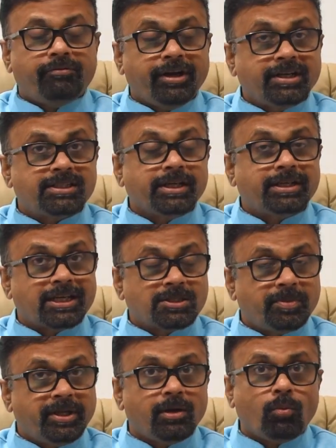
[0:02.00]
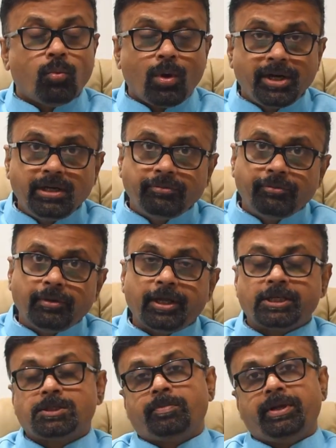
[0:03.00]
Friends, it has been a wonderful
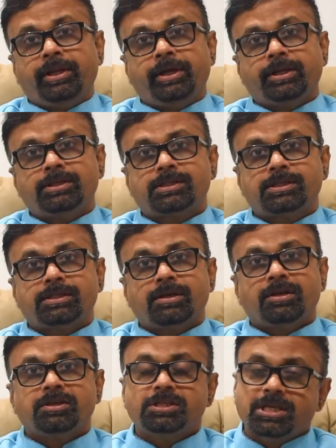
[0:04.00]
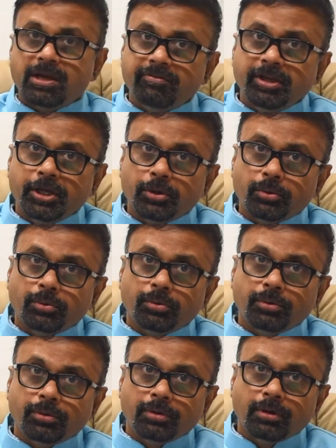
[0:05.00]
experience serving you
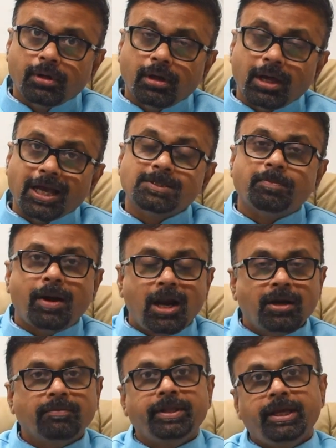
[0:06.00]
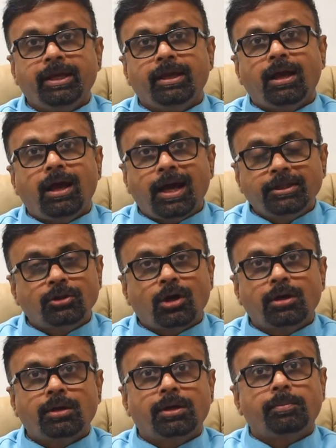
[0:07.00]
as part of the
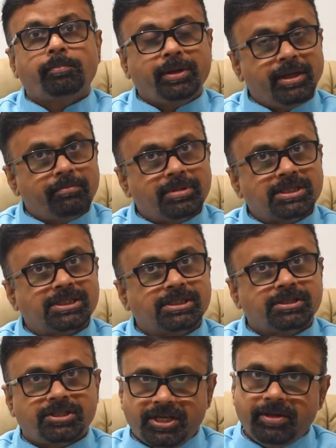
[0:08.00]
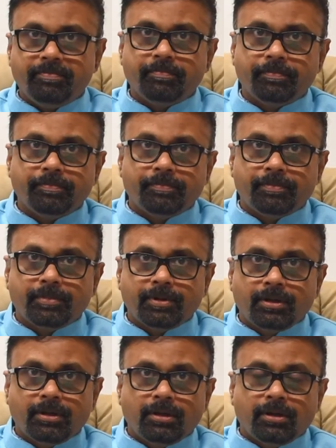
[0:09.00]
ithought PMS team.
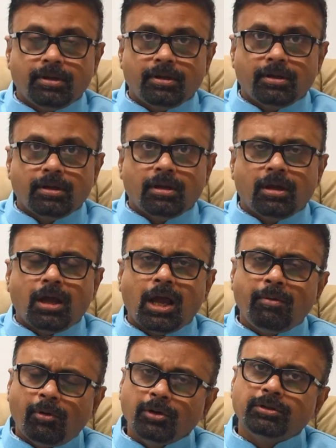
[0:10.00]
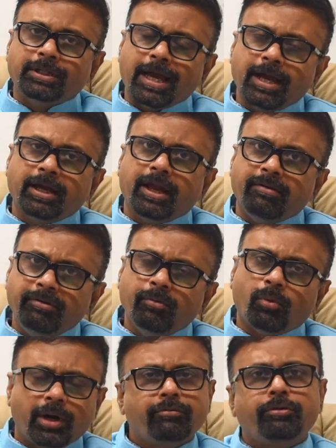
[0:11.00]
I want to thank every
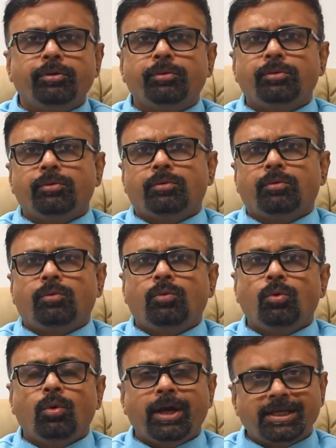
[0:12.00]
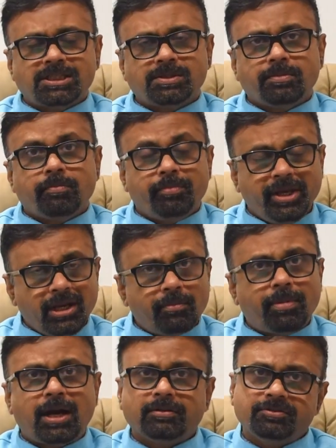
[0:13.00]
one of you who has been a
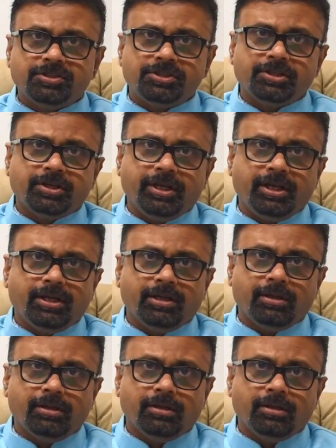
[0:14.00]
part of this journey.